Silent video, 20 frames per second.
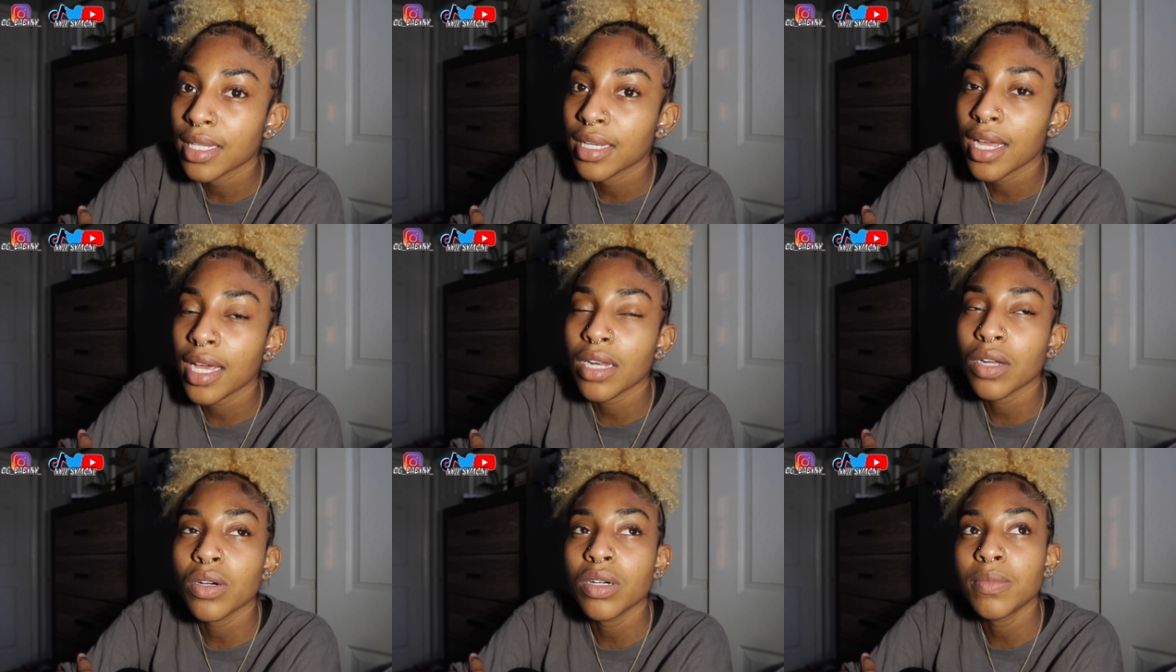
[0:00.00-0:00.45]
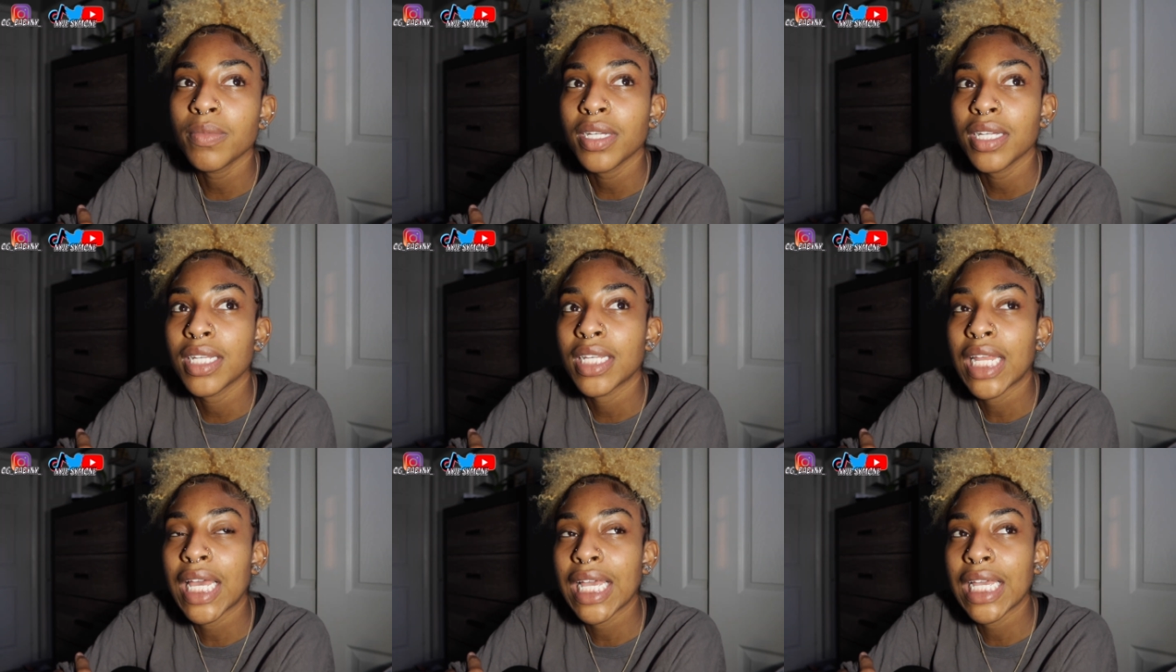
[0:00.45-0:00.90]
I don't
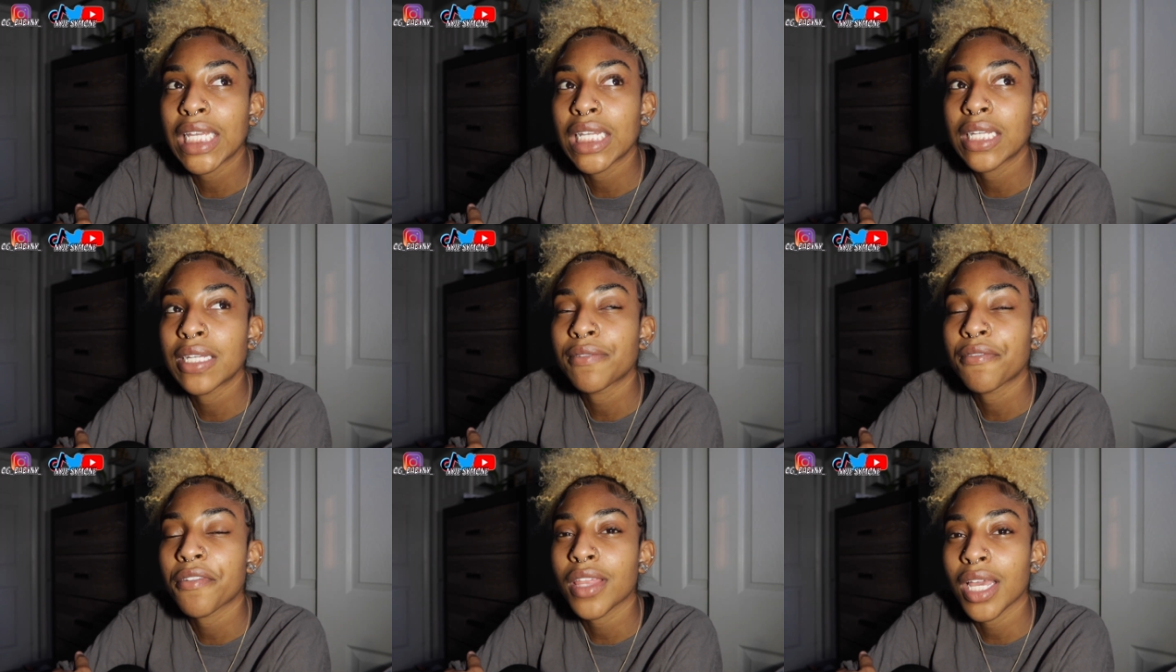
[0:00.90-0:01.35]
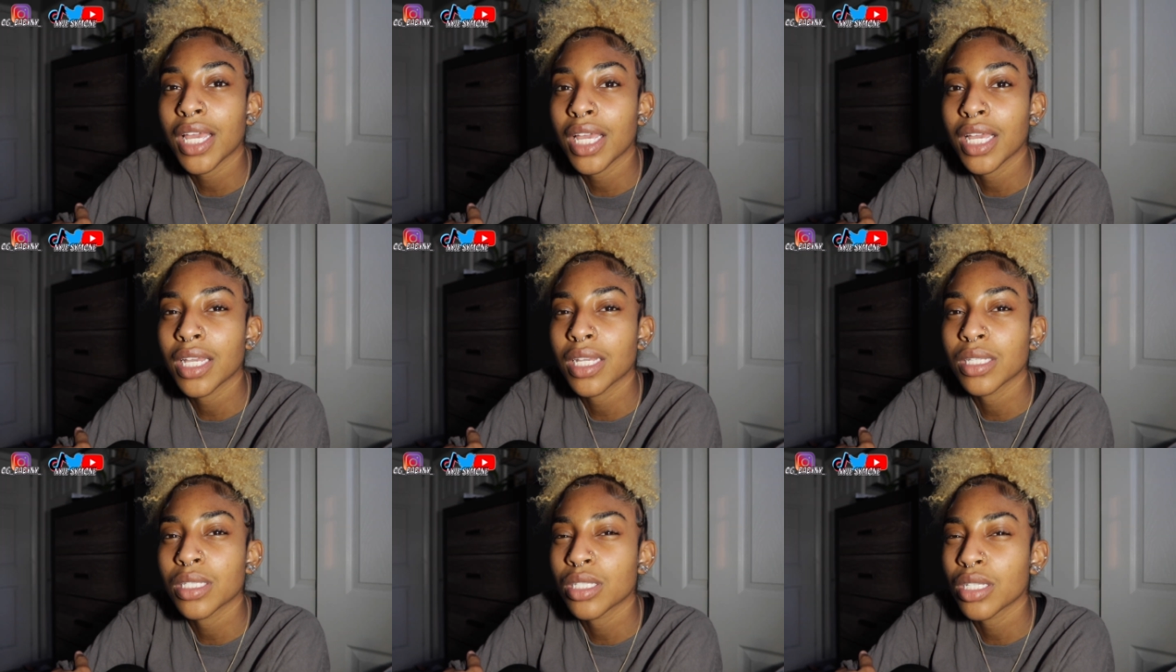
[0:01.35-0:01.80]
mean negative
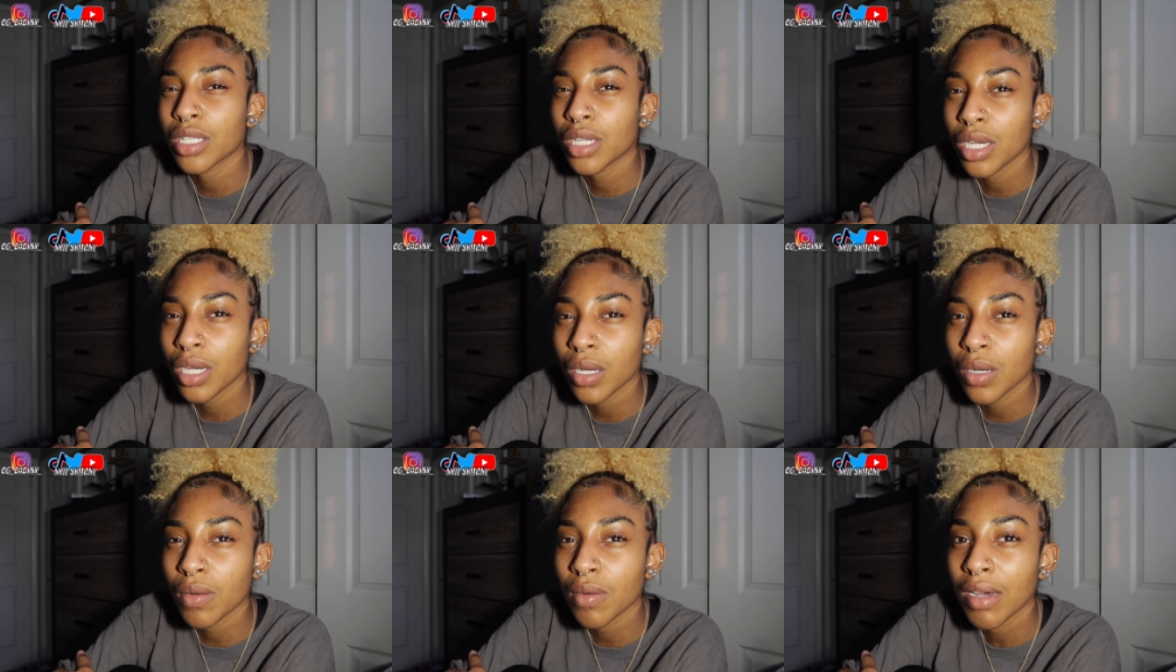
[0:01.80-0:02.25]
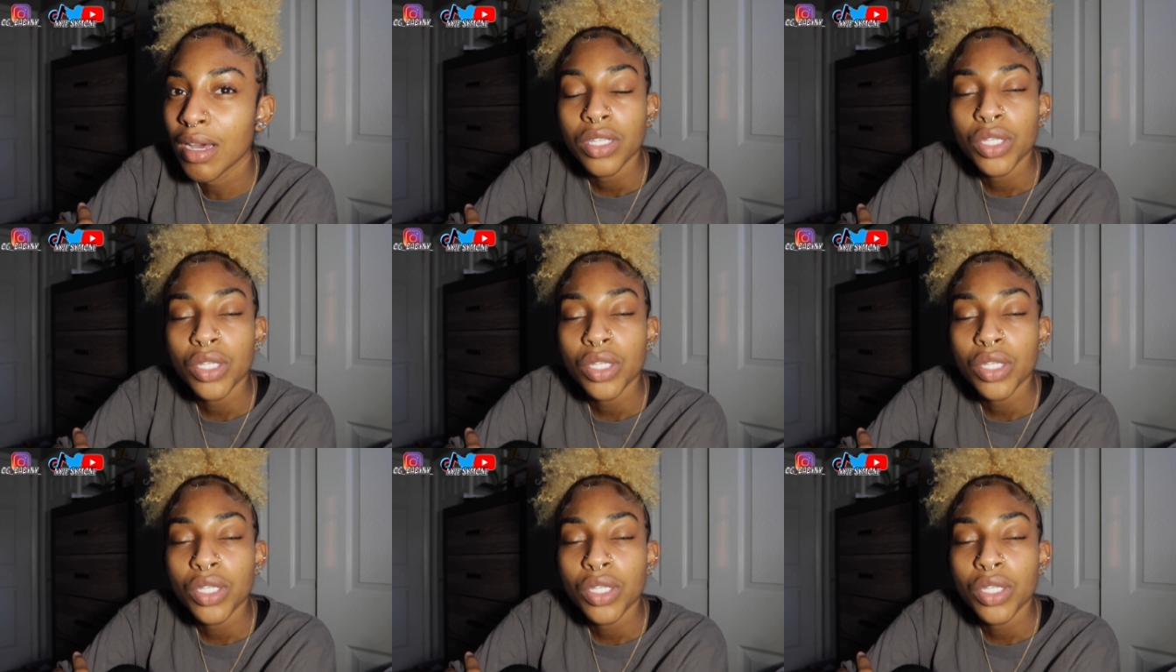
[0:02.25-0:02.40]
things, you know.